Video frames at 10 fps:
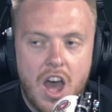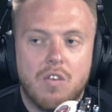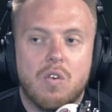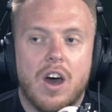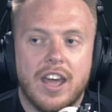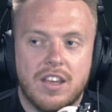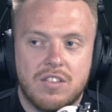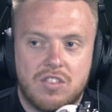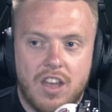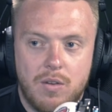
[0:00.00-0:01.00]
Right.
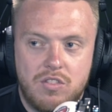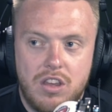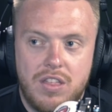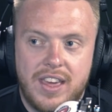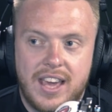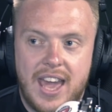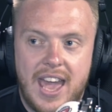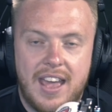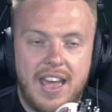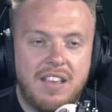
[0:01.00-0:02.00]
So do you think
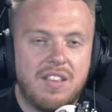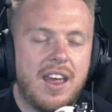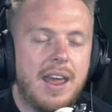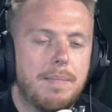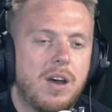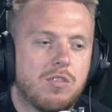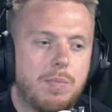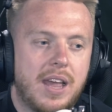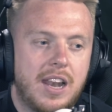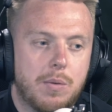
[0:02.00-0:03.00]
it must
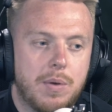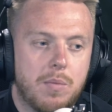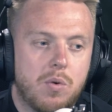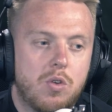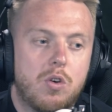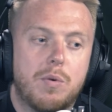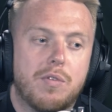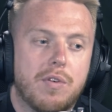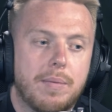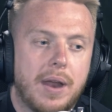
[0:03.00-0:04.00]
be a little bit more normal
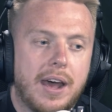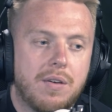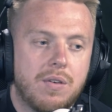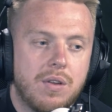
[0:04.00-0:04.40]
for him now?